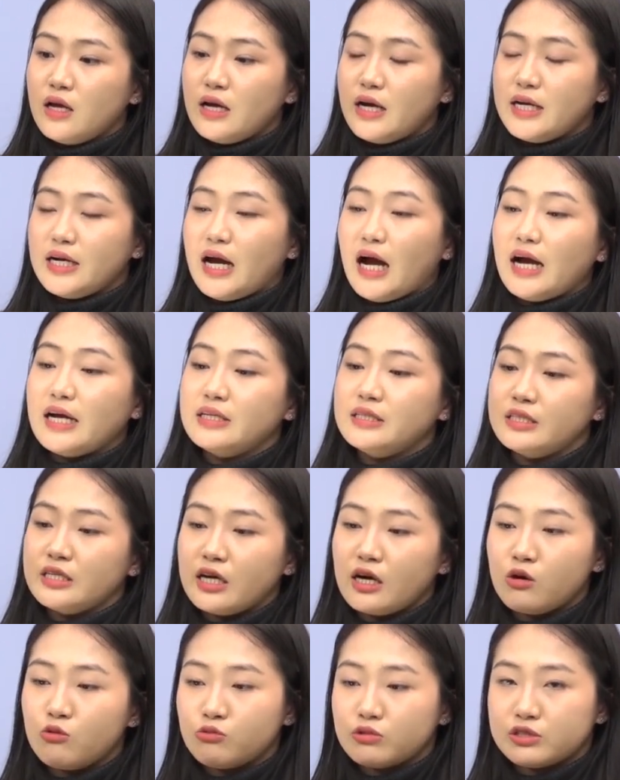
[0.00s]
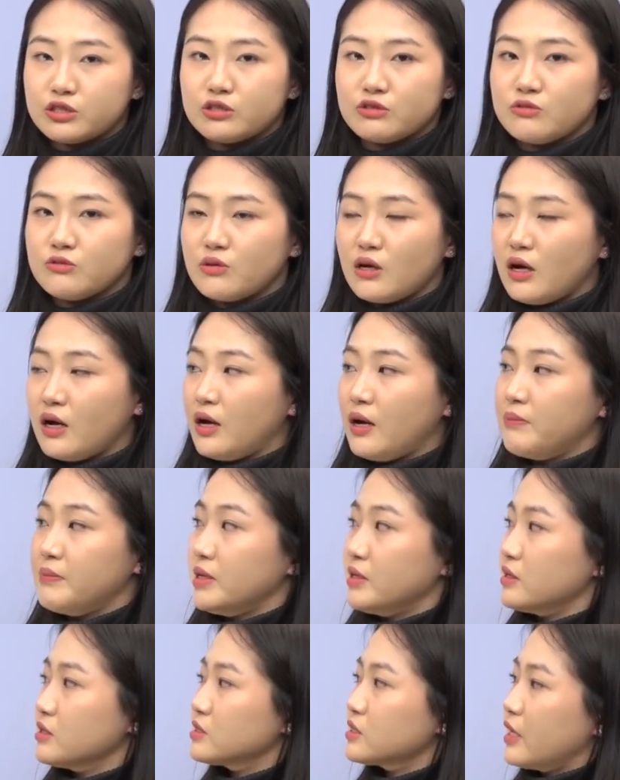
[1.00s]
an idea, which is
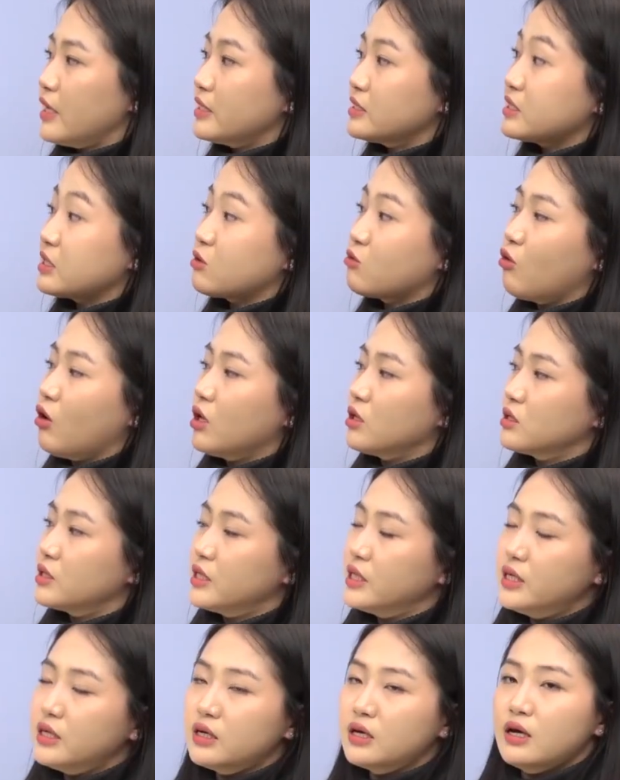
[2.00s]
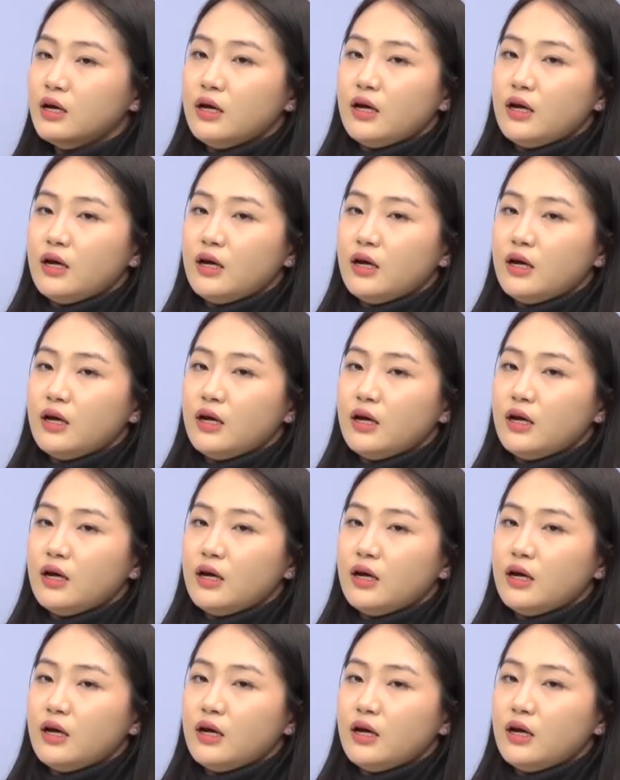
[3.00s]
in this case equality,